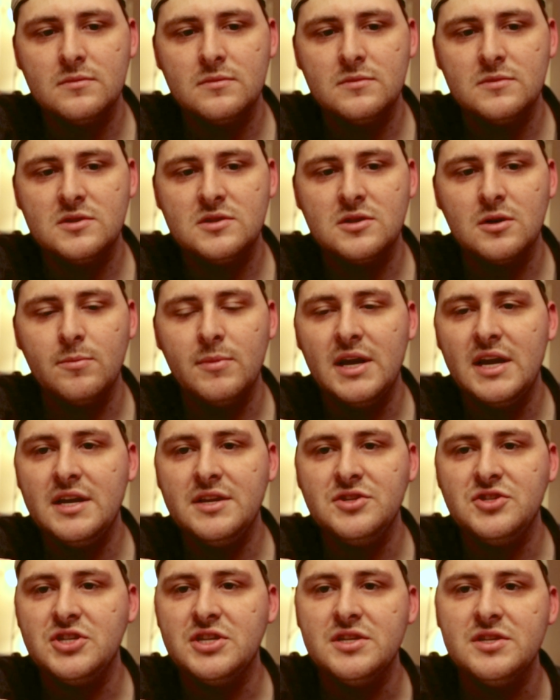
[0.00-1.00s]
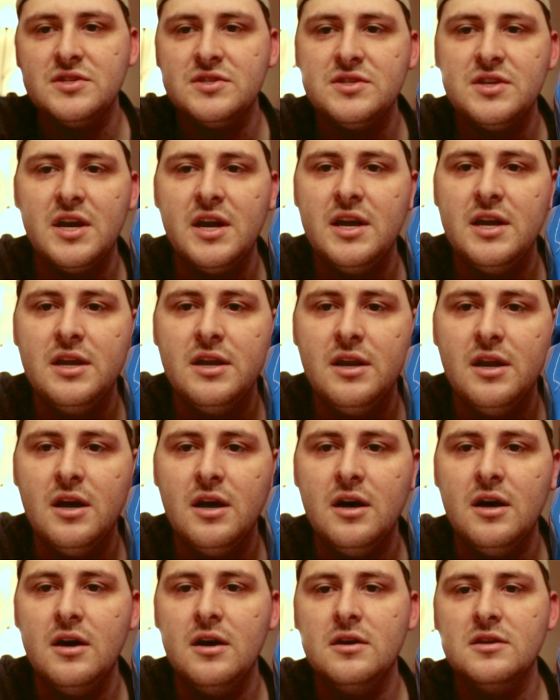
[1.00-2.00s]
some hinges
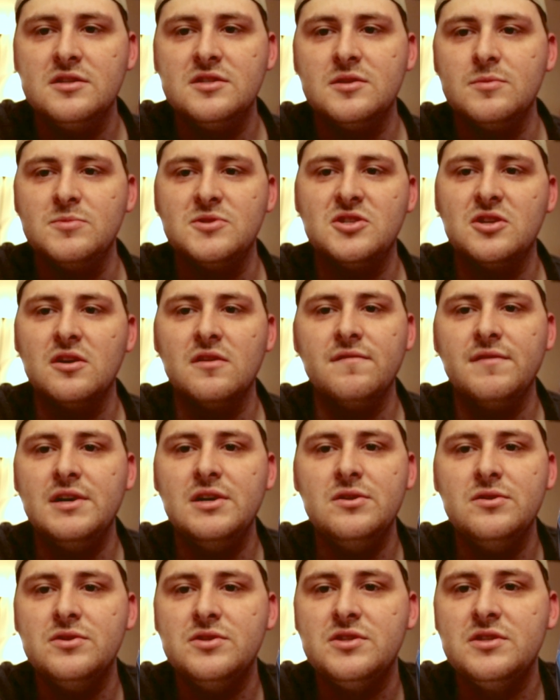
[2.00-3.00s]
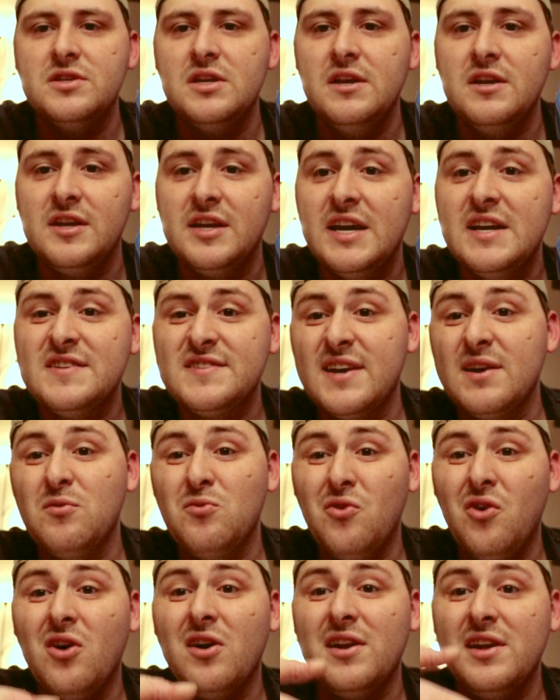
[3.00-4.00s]
and some servos in case I
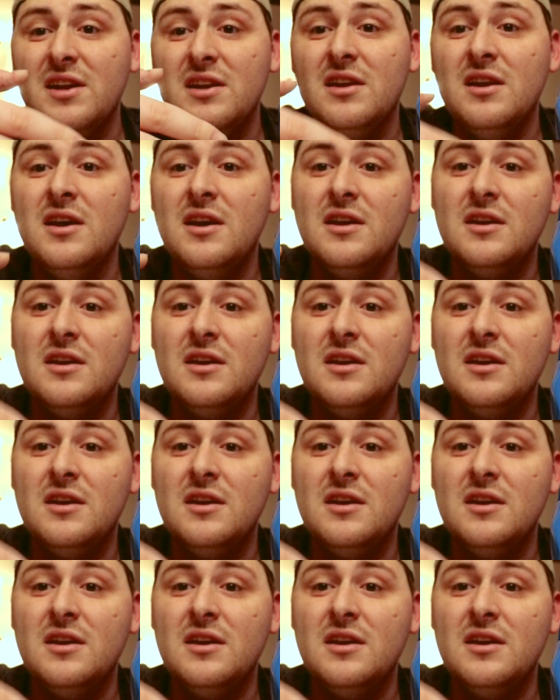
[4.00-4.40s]
wanted